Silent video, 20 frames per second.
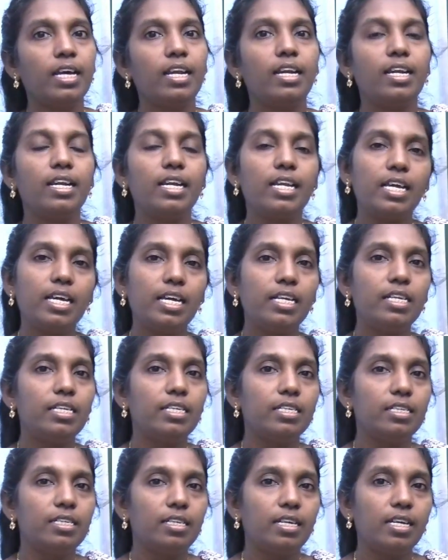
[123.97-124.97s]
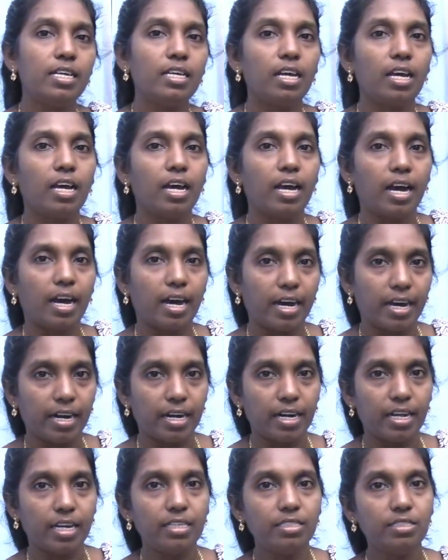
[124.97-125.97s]
linearly
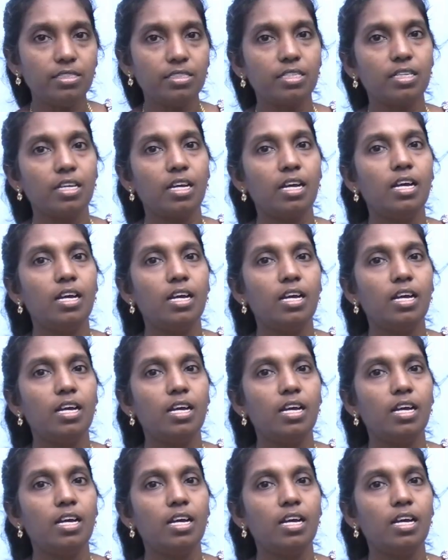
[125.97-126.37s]
arranged